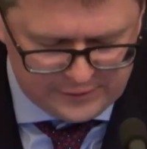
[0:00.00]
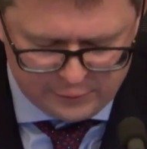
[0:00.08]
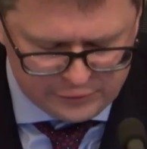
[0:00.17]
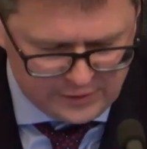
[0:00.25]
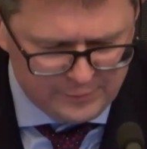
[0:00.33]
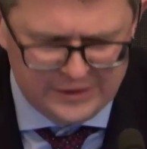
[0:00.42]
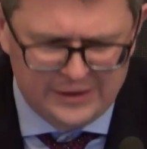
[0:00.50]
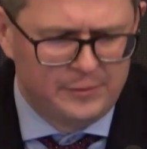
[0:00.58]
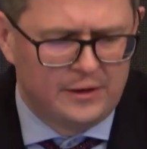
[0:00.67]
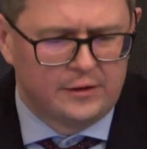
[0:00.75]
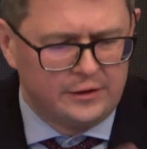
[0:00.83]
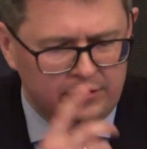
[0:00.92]
I was coming
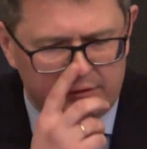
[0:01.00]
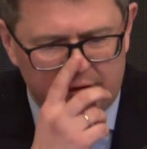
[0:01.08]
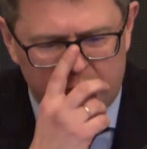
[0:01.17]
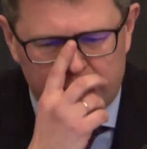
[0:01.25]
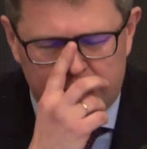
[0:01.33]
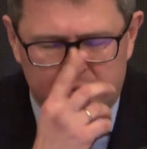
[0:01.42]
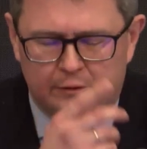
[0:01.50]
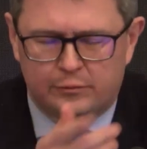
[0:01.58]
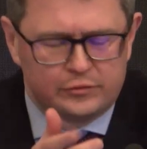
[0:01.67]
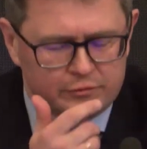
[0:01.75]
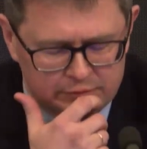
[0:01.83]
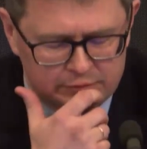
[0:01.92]
here, I
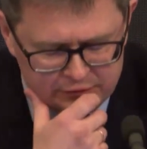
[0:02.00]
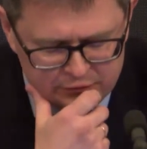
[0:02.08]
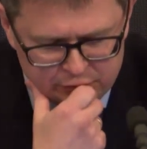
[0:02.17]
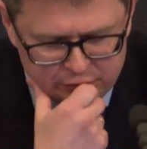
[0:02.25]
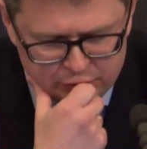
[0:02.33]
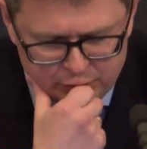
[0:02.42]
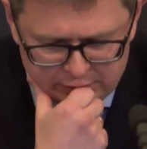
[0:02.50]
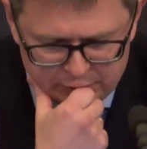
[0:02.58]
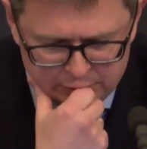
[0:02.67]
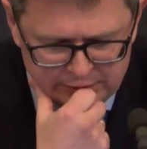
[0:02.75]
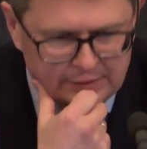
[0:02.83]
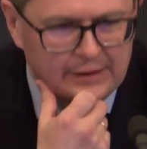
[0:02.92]
was just trying
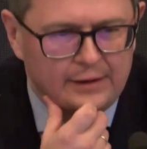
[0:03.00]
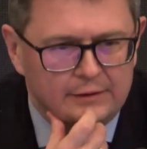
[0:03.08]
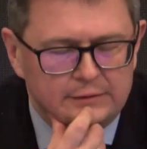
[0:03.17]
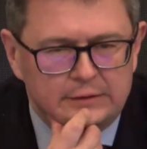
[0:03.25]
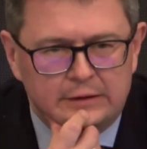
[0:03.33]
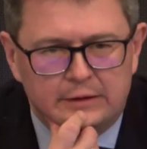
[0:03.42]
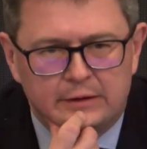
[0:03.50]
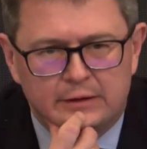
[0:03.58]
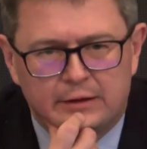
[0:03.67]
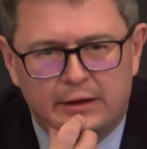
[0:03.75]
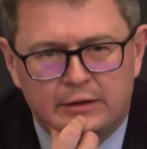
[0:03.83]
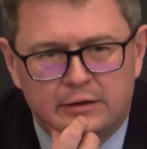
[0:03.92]
to read again
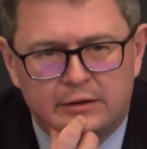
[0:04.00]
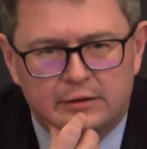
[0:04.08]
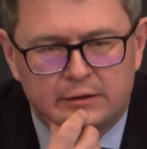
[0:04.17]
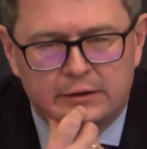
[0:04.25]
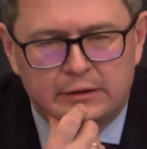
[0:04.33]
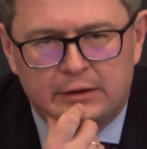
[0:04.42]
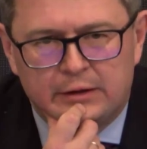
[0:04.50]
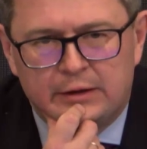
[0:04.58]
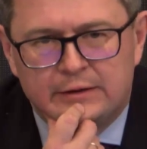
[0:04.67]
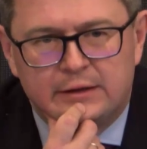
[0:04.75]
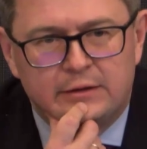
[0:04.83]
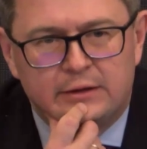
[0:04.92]

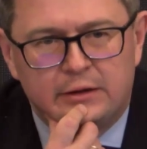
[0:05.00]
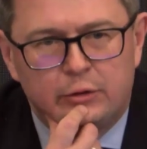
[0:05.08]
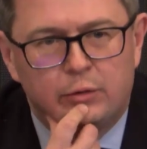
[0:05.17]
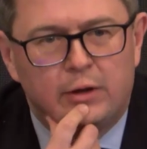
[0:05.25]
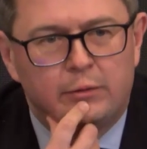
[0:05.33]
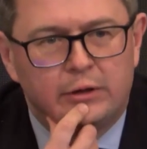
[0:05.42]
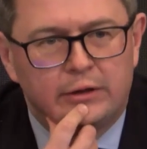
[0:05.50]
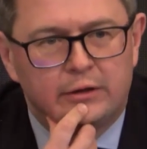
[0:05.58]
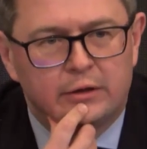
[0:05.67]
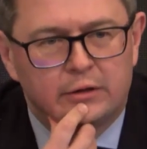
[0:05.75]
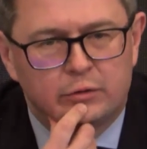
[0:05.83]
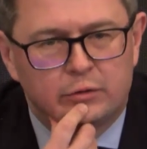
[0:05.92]
ZT Huawei,
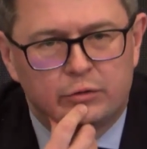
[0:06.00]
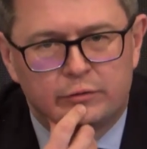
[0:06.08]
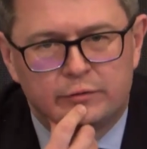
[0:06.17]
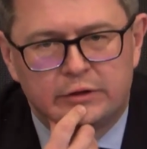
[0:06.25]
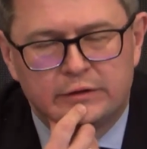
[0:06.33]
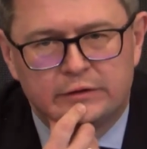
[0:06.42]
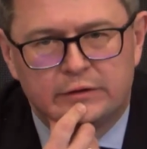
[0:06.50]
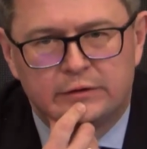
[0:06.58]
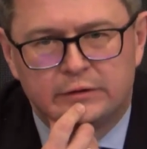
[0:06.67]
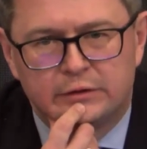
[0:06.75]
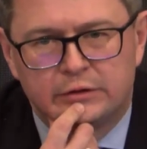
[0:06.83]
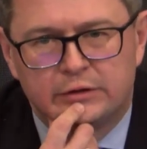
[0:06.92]
the Court of Justice
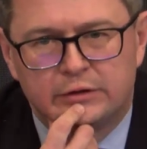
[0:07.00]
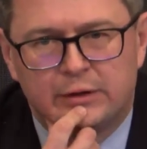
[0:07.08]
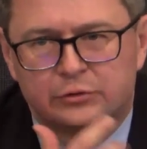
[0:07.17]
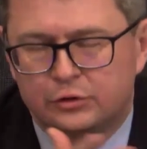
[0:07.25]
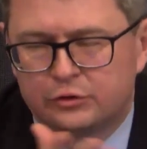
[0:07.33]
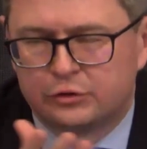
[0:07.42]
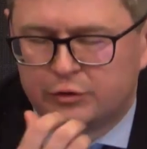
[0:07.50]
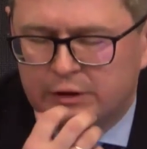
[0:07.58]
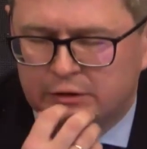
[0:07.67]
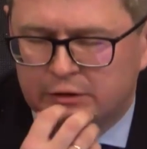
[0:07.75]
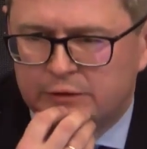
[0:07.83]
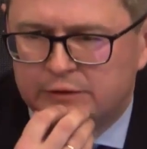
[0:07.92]
decision. I was also
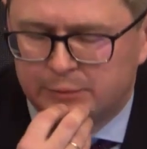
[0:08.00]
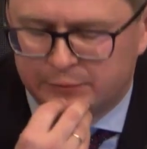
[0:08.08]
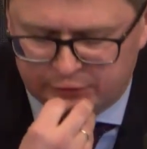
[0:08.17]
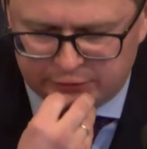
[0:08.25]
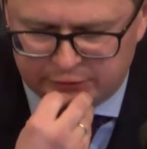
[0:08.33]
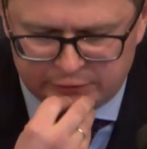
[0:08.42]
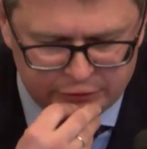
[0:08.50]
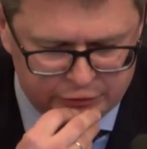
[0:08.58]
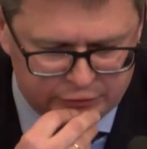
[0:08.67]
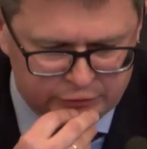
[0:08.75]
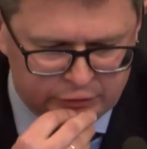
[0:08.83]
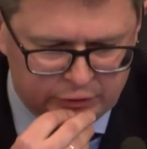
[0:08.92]
trying to read some of the
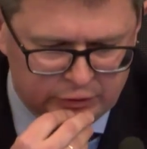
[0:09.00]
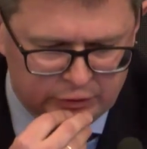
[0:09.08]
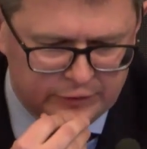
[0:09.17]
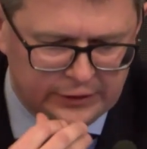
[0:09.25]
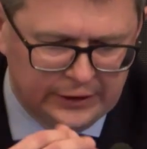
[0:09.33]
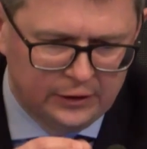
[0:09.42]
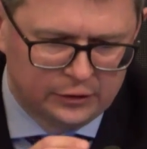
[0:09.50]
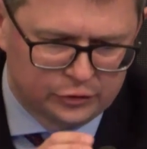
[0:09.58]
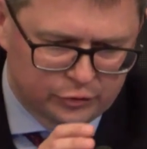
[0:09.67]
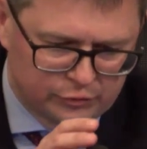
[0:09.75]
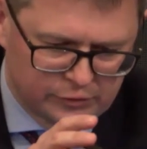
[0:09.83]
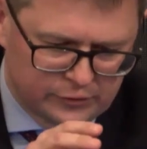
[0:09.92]
decisions of the English
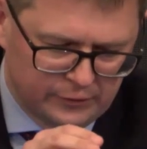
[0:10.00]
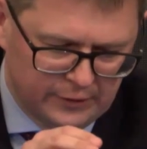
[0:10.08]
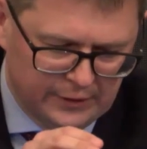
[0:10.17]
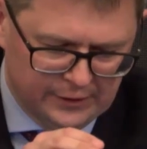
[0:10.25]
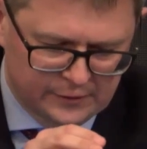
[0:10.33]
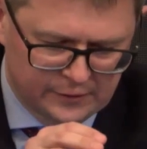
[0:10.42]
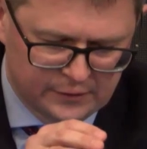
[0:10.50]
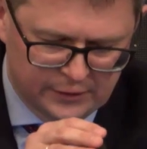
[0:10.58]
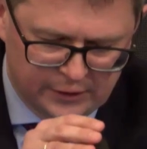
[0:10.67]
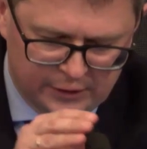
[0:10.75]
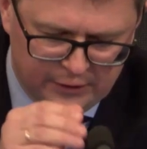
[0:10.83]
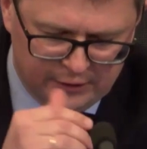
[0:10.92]
courts on that,
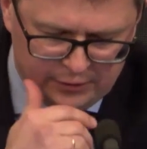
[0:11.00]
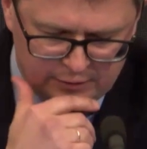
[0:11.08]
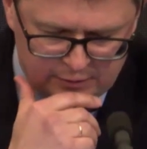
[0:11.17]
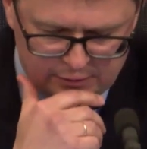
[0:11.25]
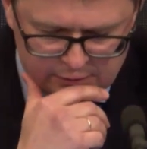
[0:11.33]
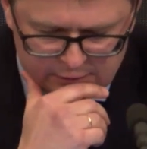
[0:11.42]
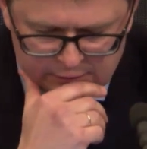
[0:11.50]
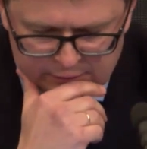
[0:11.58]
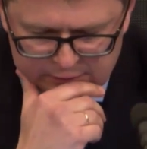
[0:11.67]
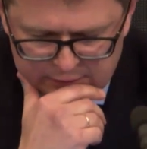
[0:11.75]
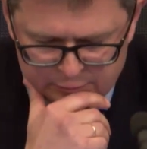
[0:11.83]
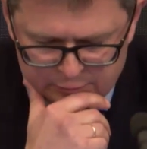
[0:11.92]

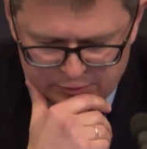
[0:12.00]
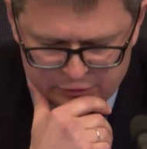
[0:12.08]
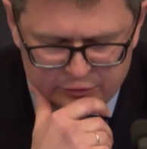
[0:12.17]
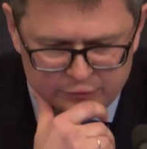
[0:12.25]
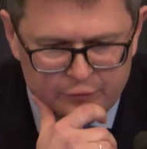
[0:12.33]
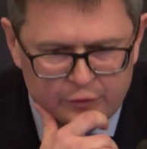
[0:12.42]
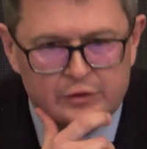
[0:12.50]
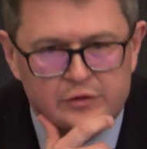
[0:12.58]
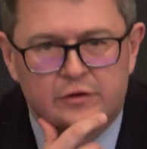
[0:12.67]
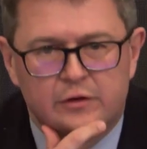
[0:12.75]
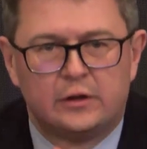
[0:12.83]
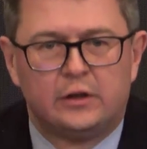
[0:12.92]
especially the
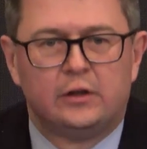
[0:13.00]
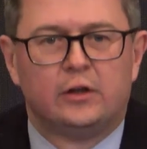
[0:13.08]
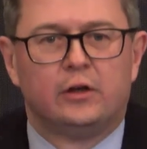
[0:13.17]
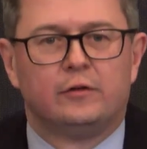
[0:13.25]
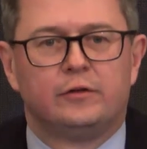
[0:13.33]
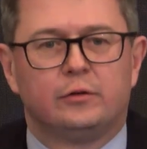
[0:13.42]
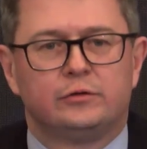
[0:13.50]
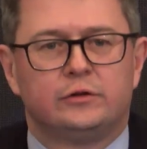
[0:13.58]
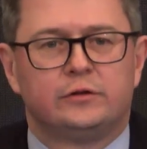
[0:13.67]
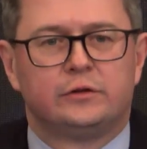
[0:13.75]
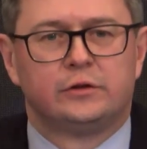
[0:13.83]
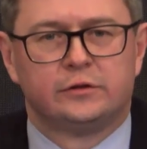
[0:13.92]
first of those
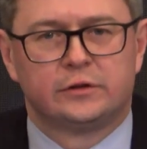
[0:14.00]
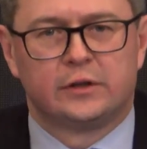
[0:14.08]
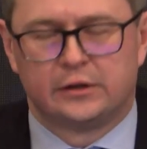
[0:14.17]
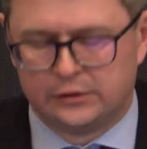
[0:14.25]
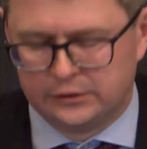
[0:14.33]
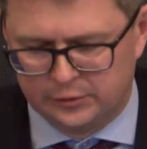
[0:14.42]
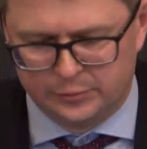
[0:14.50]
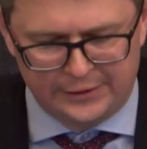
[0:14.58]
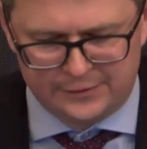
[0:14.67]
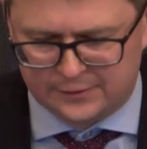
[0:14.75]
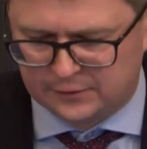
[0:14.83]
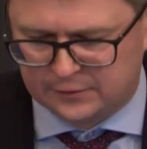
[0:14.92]
decisions, hotly
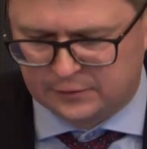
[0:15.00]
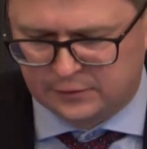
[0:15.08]
debated,